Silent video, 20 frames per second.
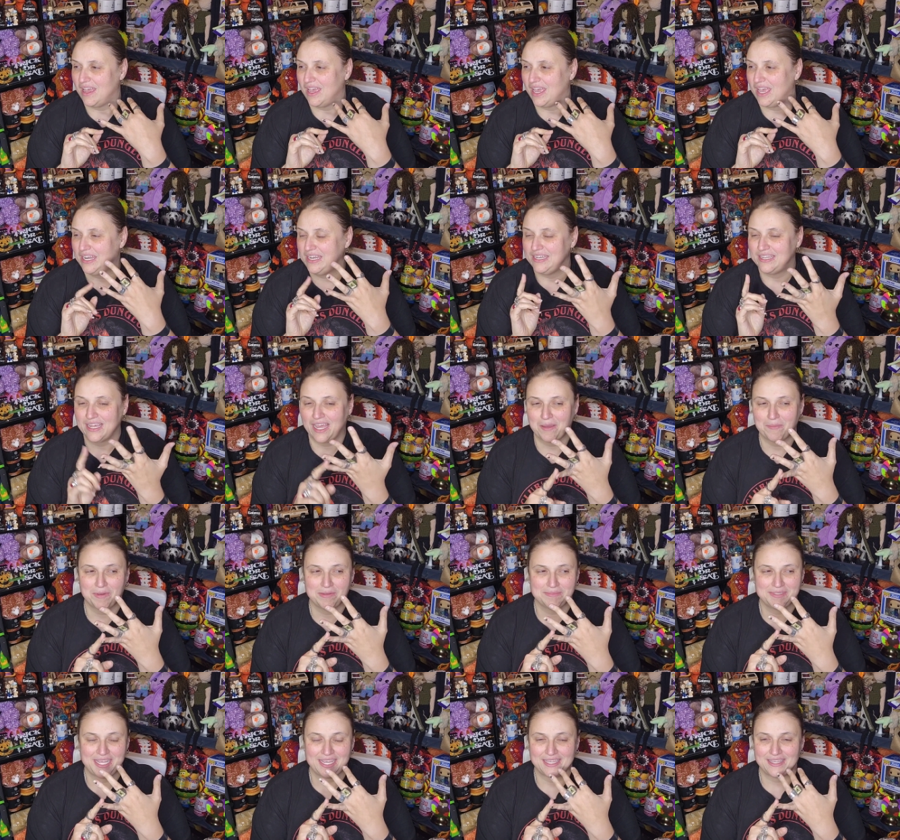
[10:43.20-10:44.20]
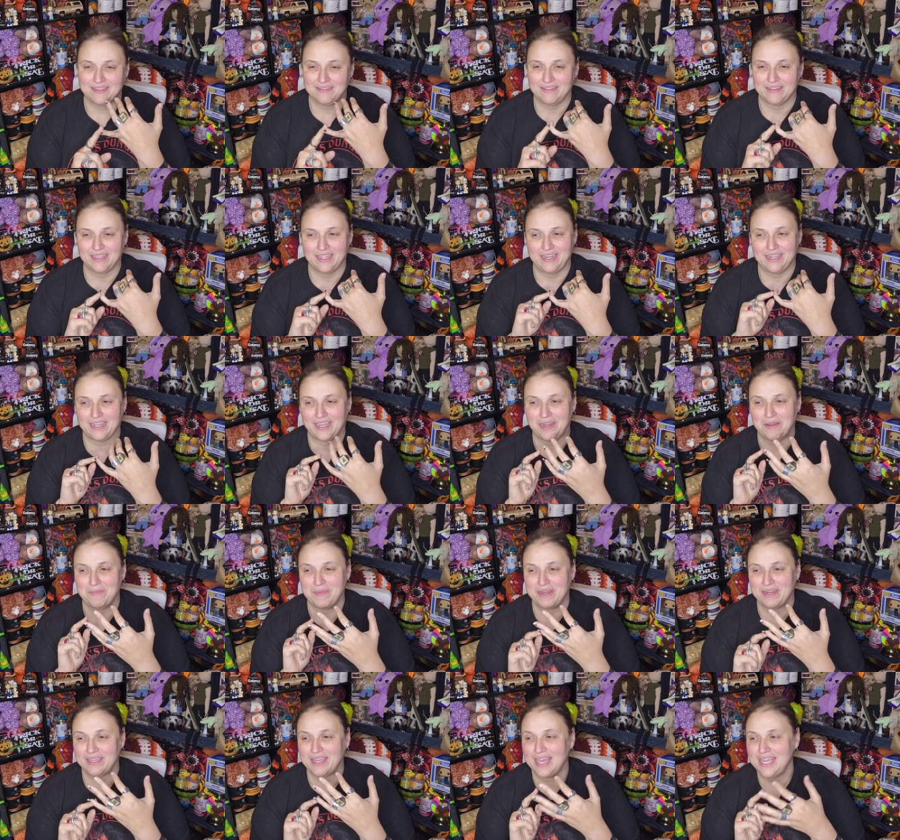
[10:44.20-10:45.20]
anytime I'm taking like any kind of
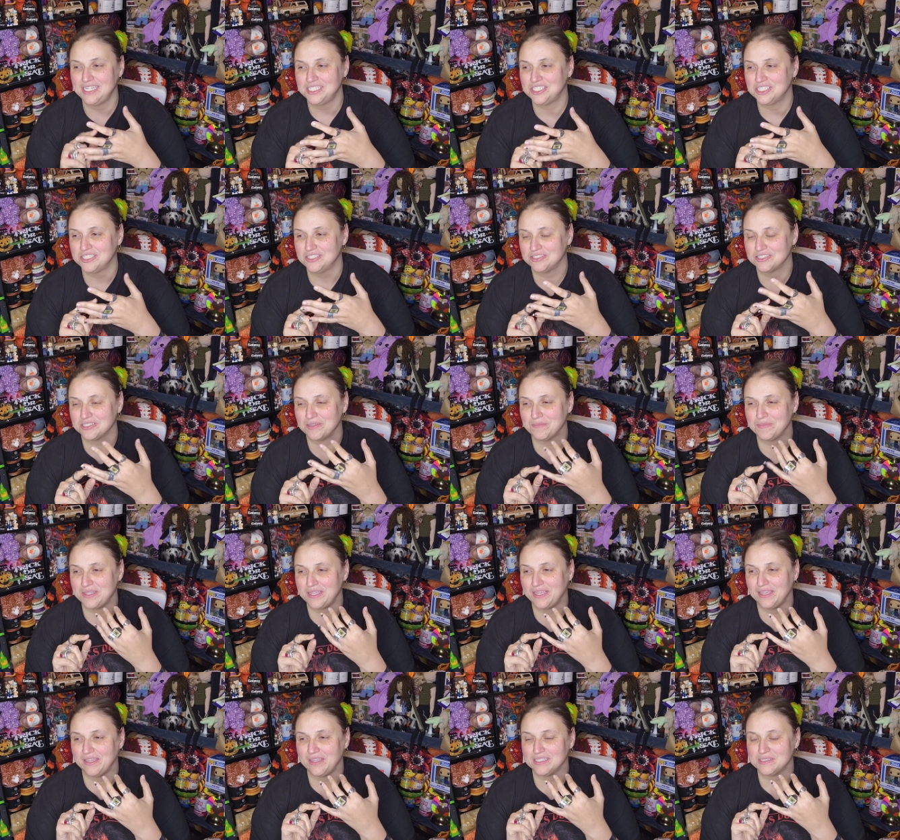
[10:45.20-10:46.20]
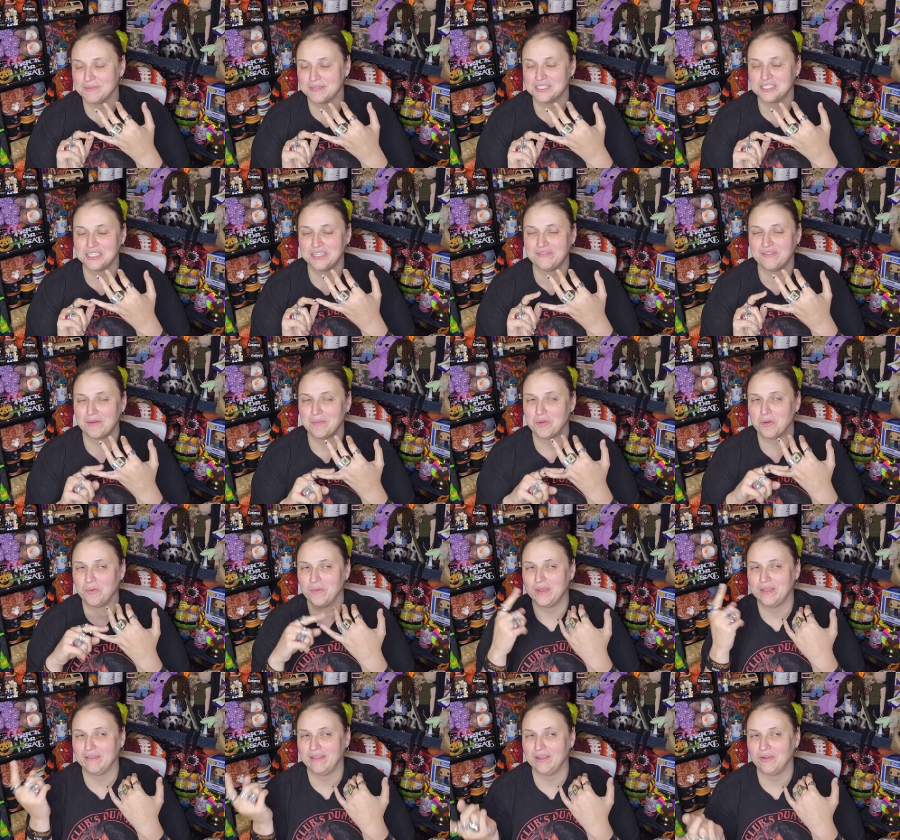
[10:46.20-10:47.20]
medication or something, especially if I'm
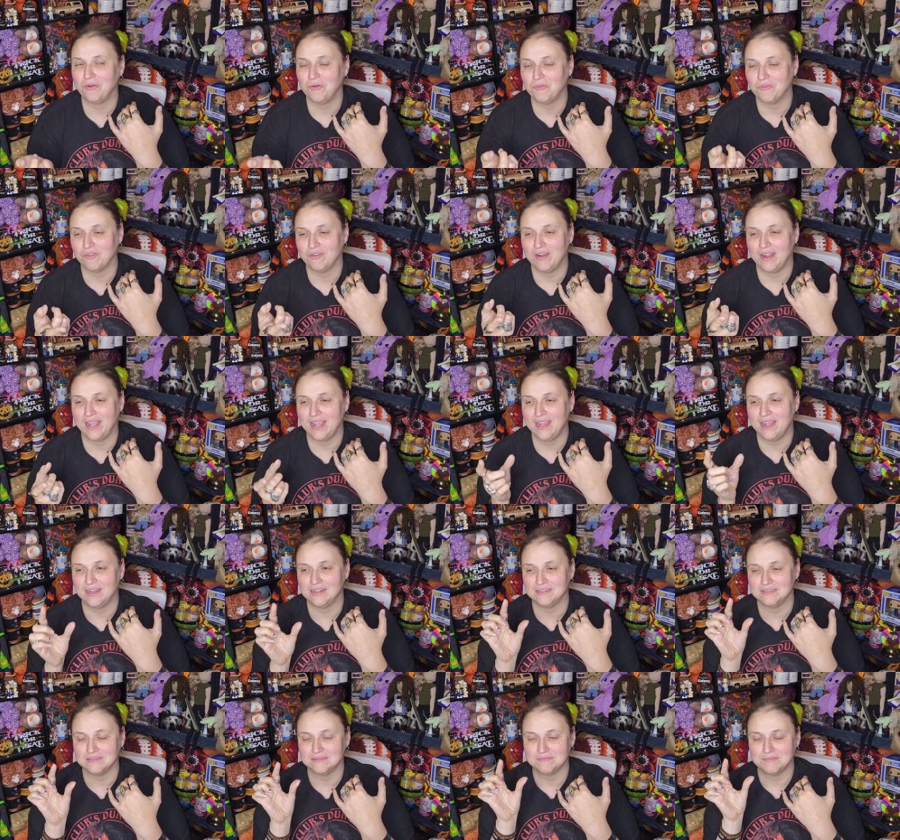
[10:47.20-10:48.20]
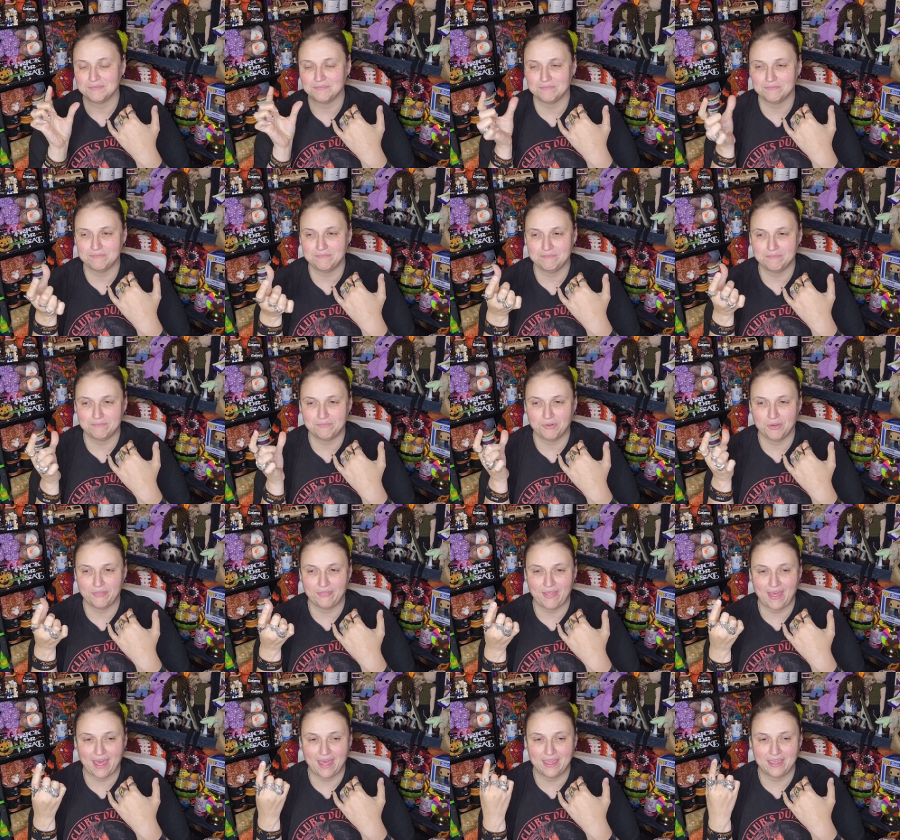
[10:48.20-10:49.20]
going like overnight, I'll put
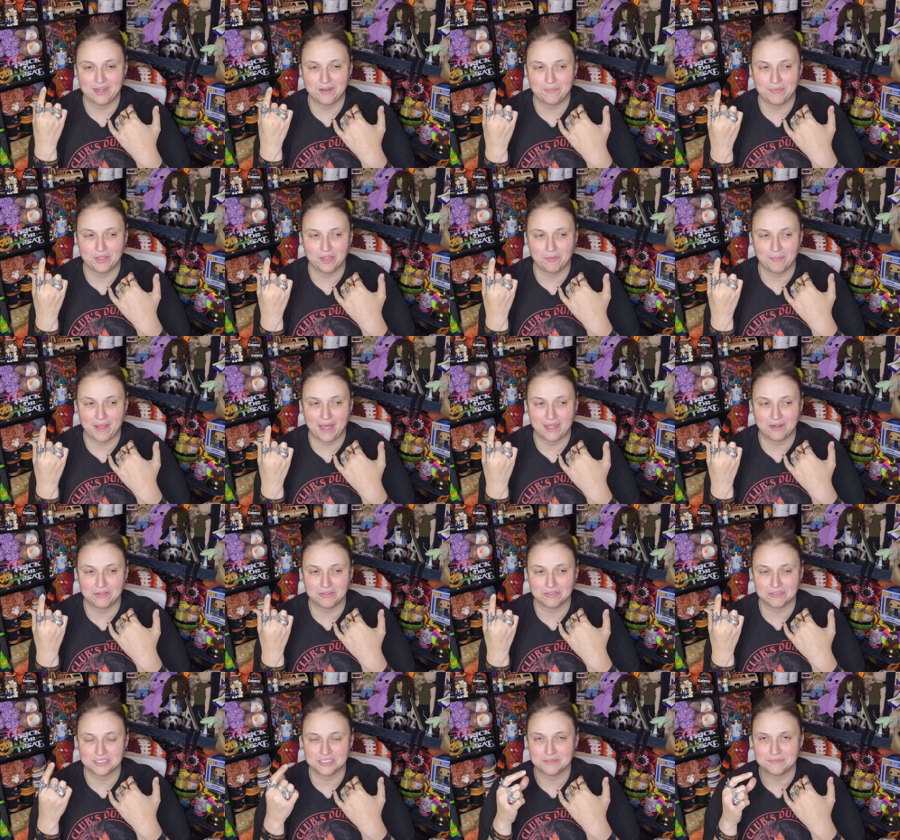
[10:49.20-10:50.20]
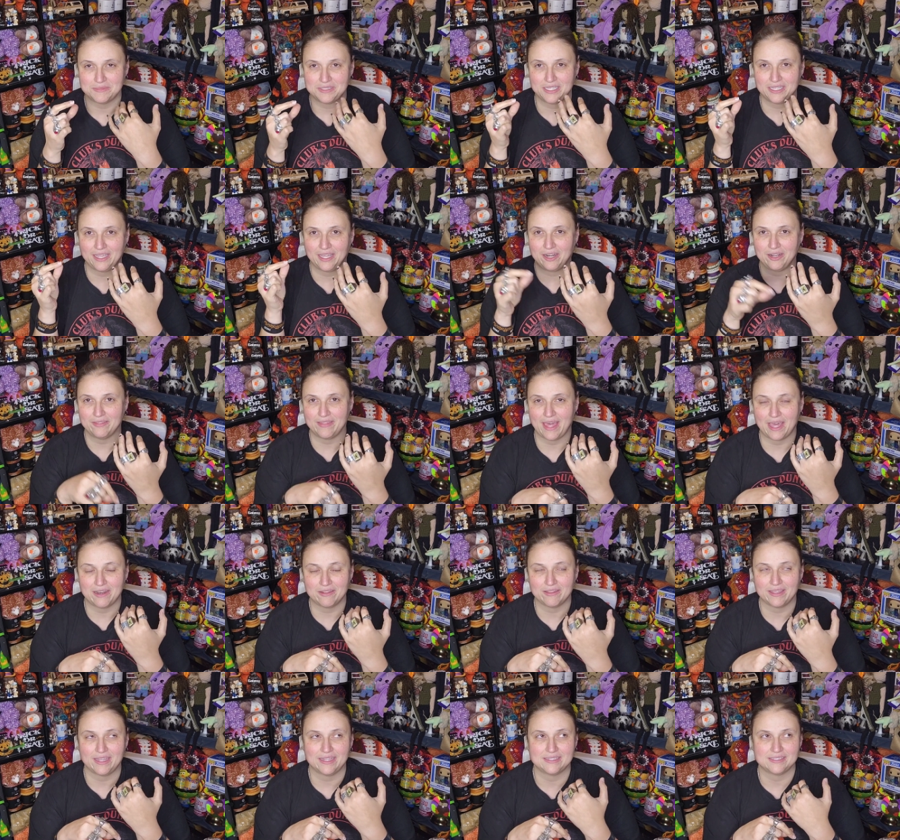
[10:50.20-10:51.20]
that in a pill bottle or something and
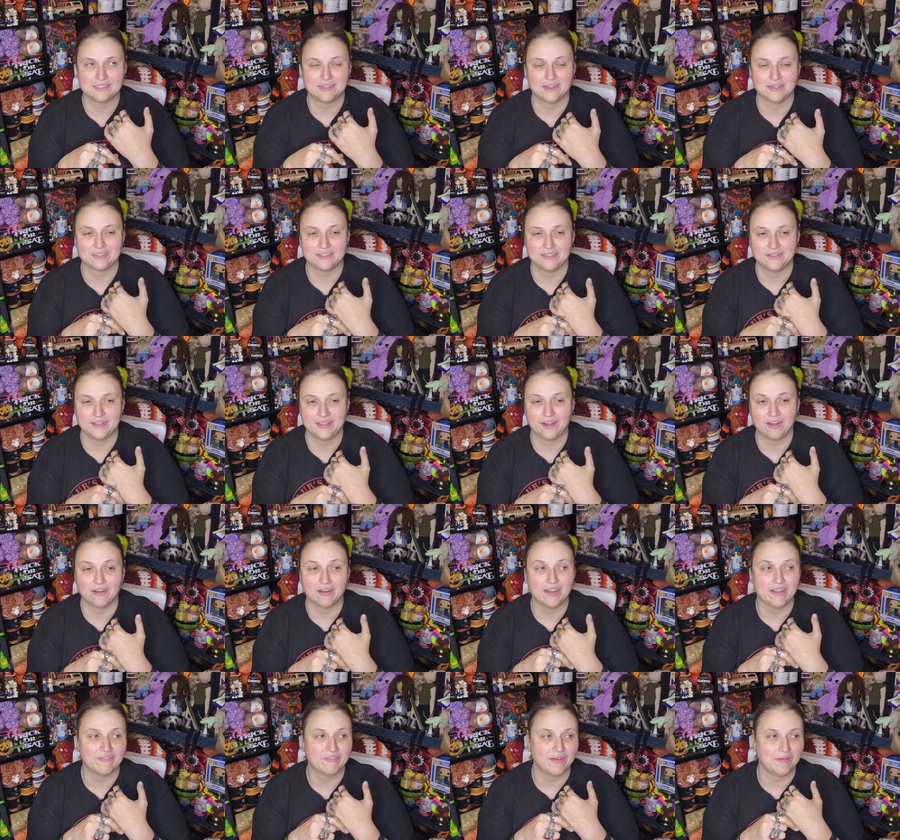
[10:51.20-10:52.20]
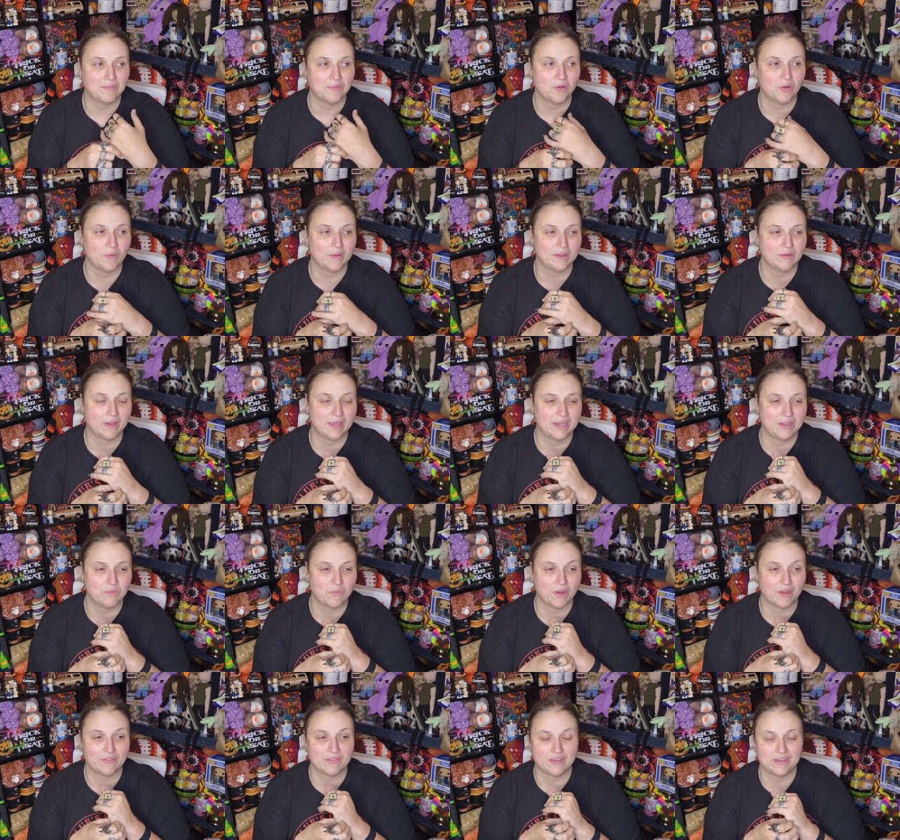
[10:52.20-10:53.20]
that gets tucked in there if I'm going
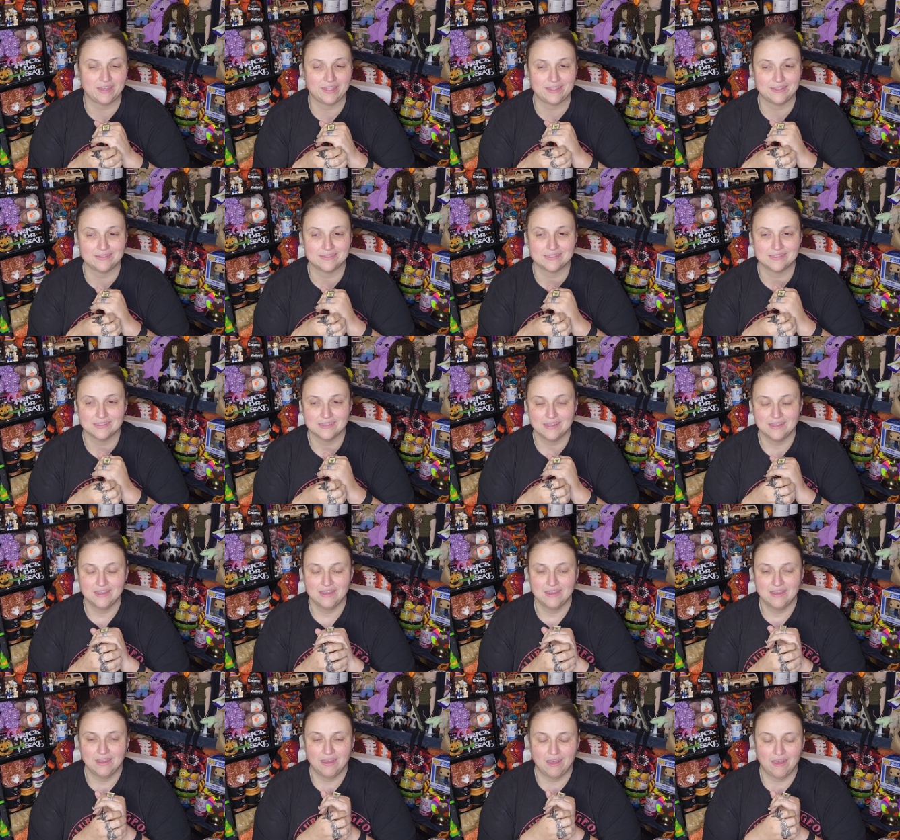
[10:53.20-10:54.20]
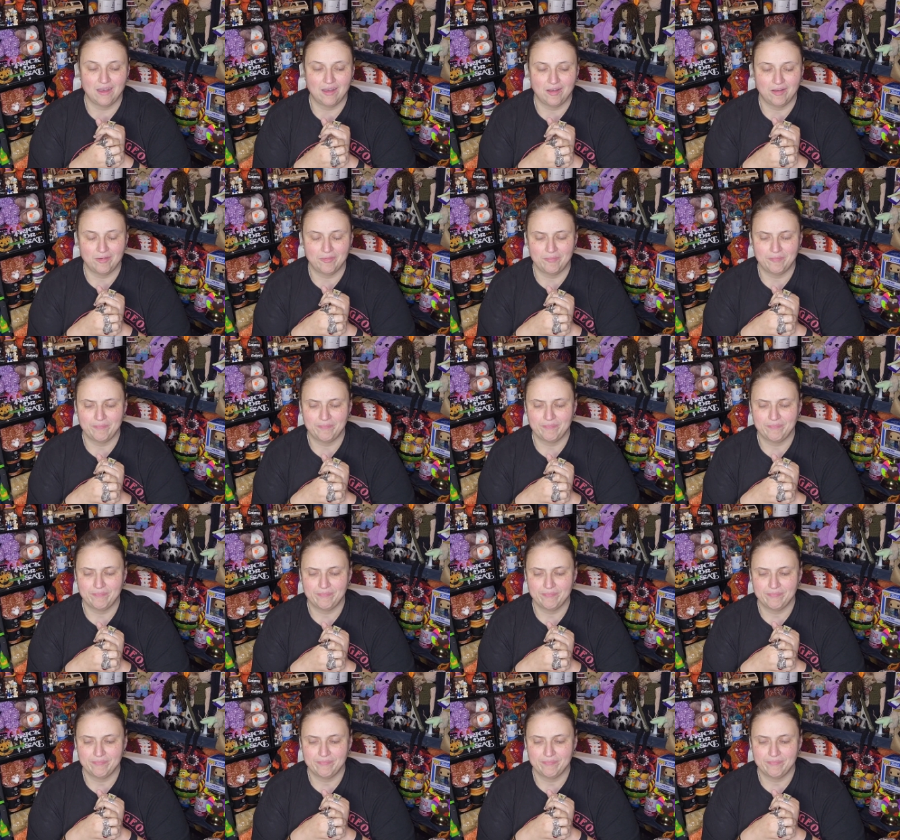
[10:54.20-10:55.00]
anywhere that needs um,